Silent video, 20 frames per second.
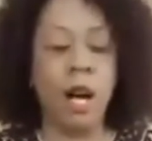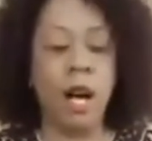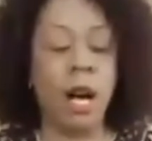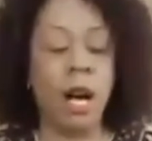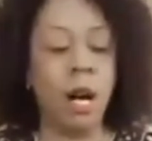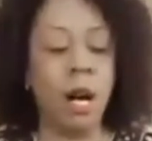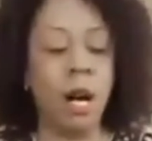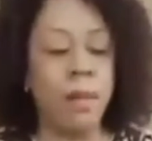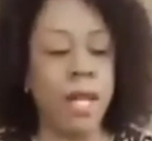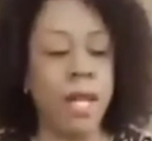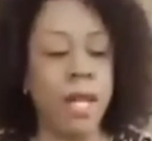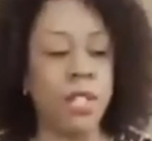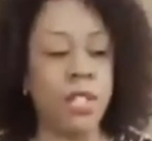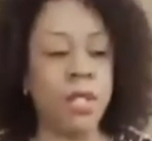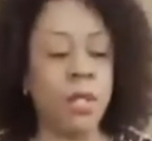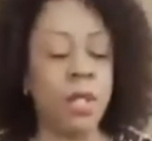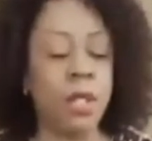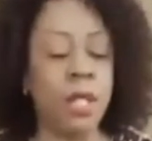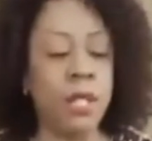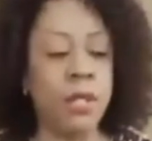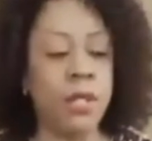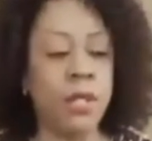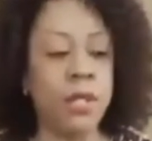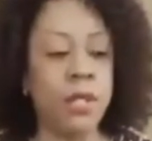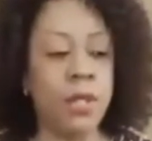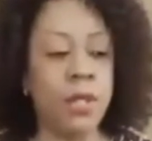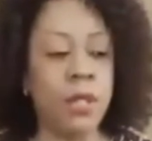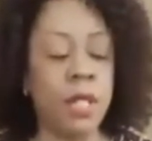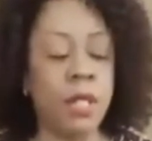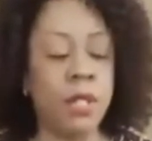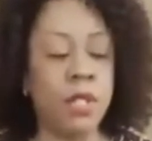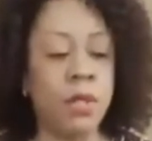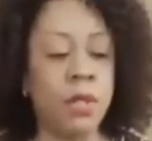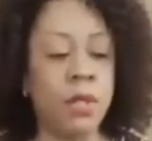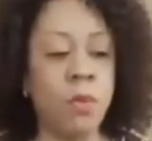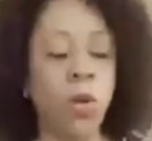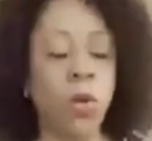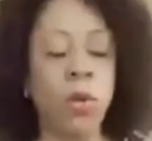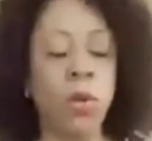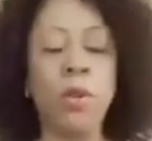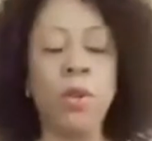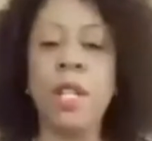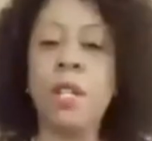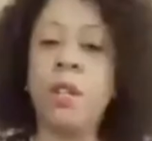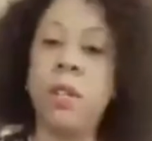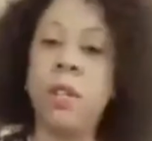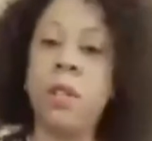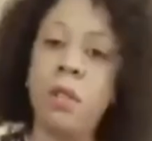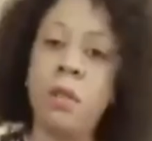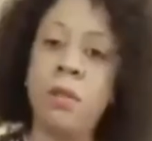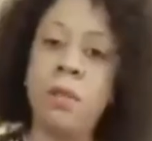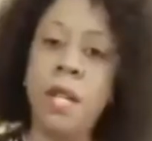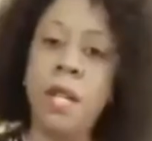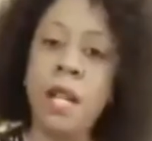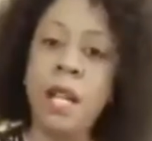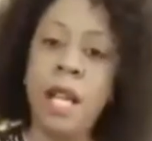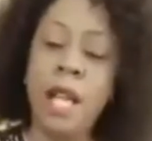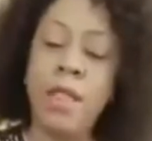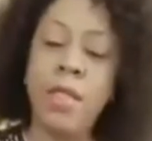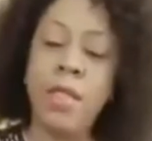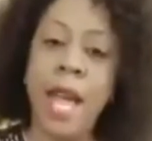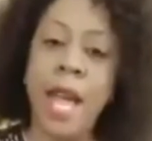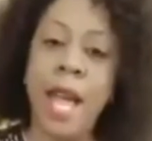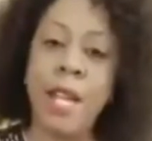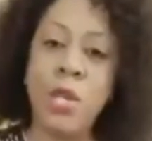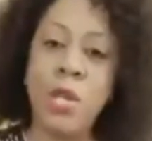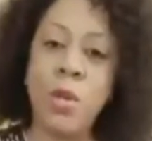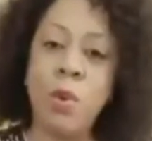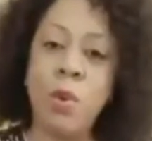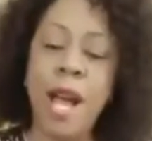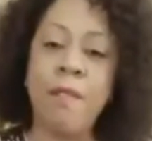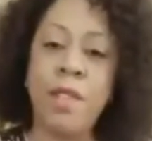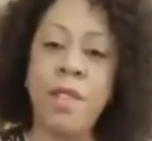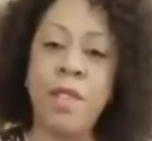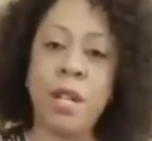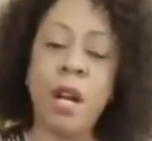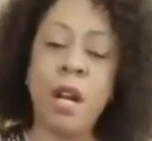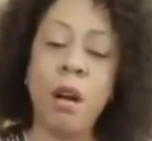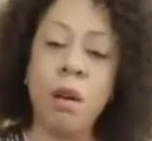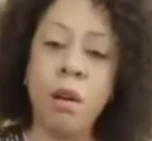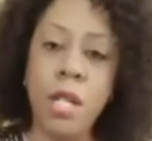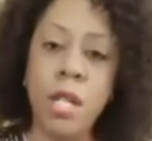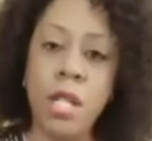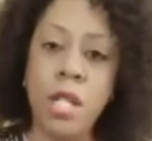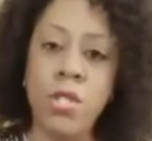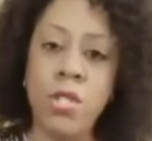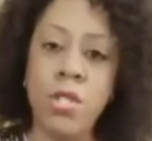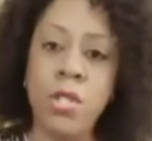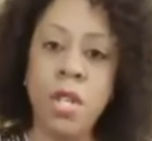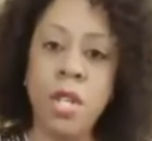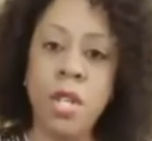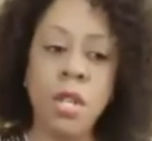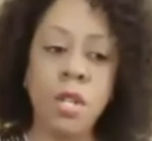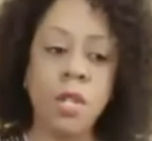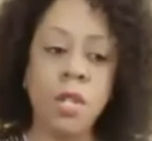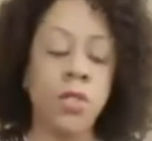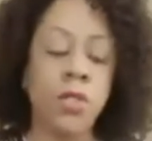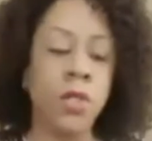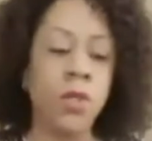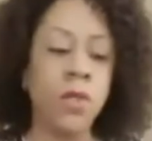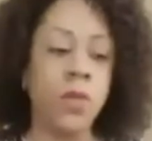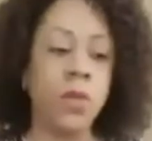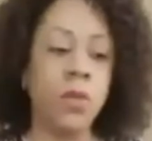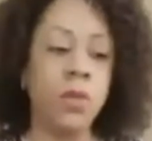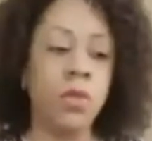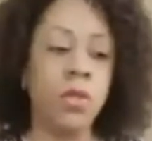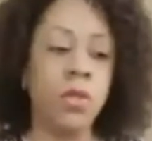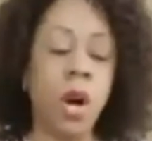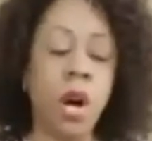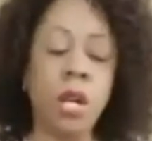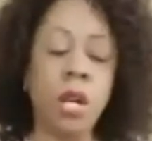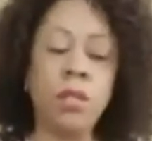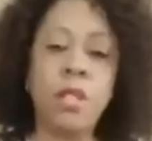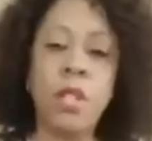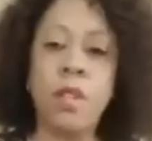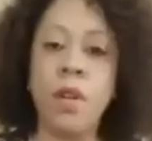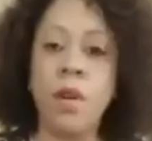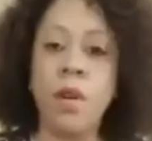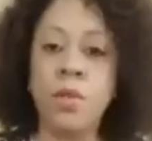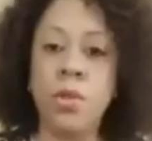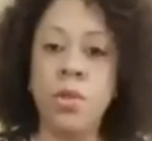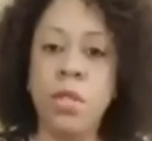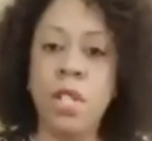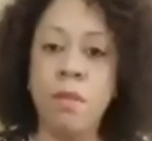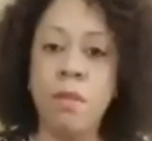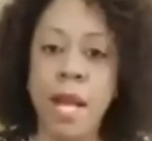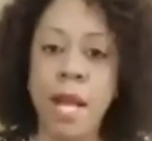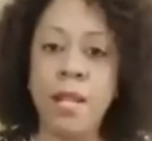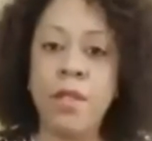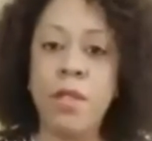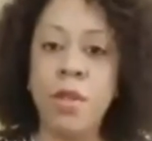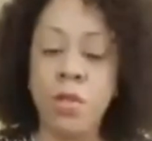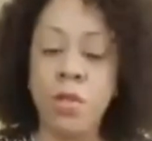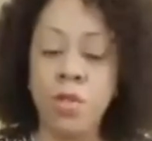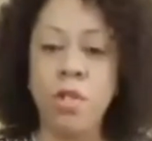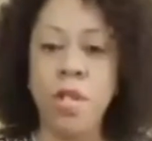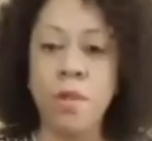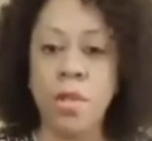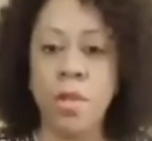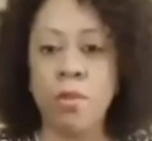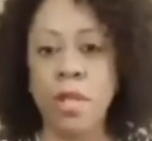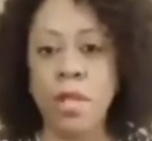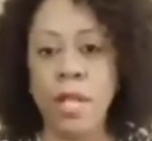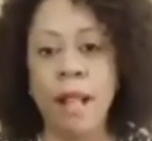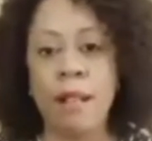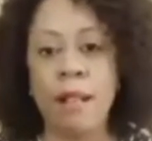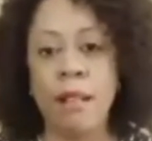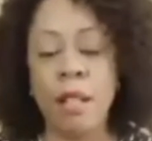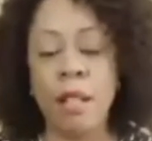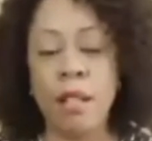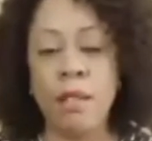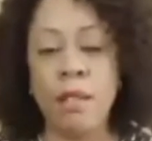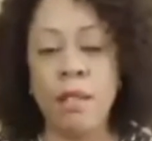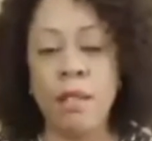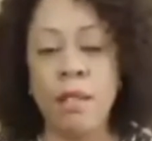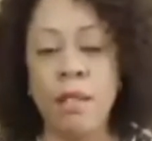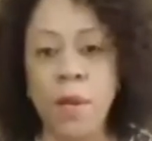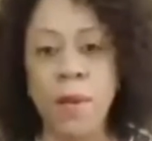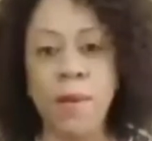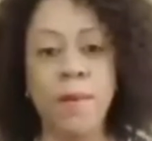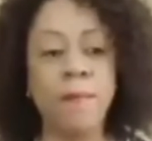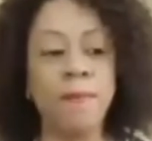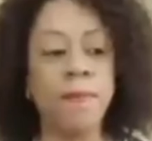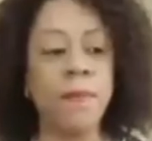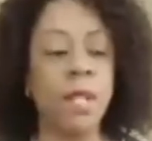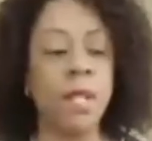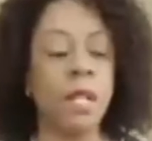um, it's it's it's more critical that you have the courage to talk to those who can make those dreams a reality for you.